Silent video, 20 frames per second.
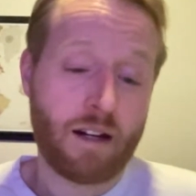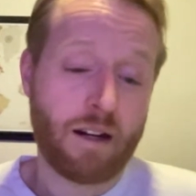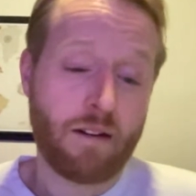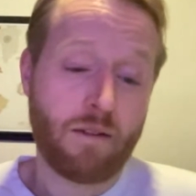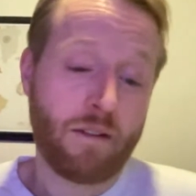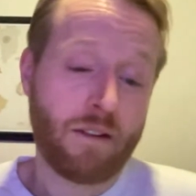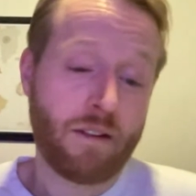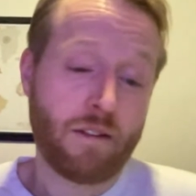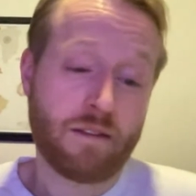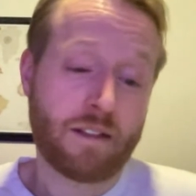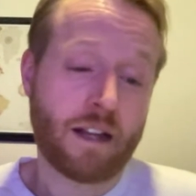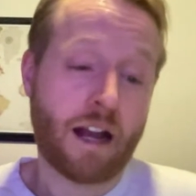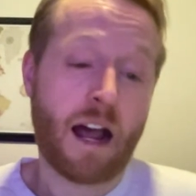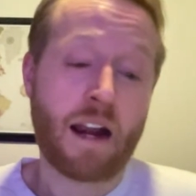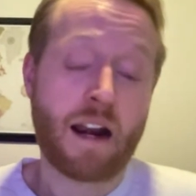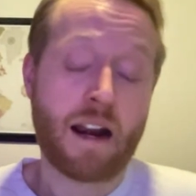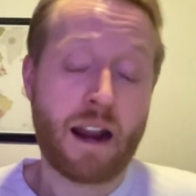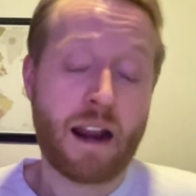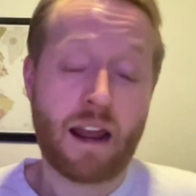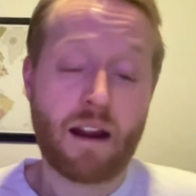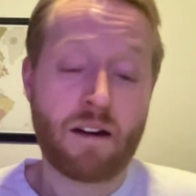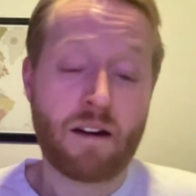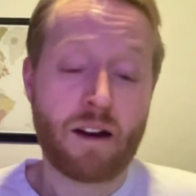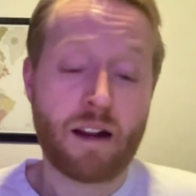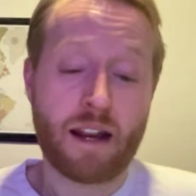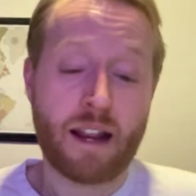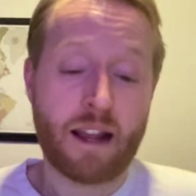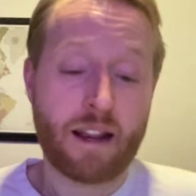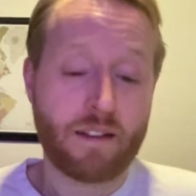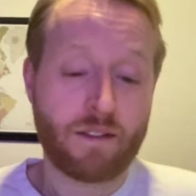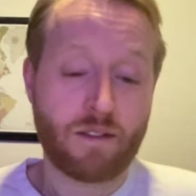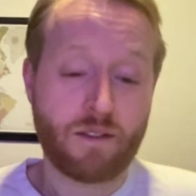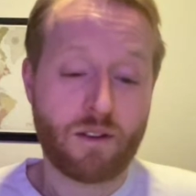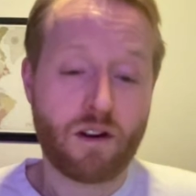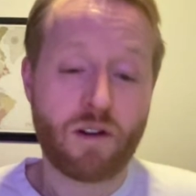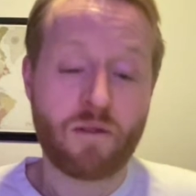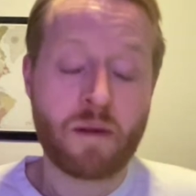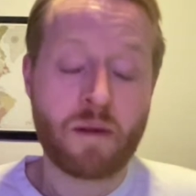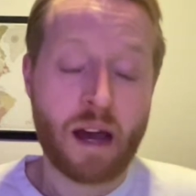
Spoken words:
with tied on aggregate to a home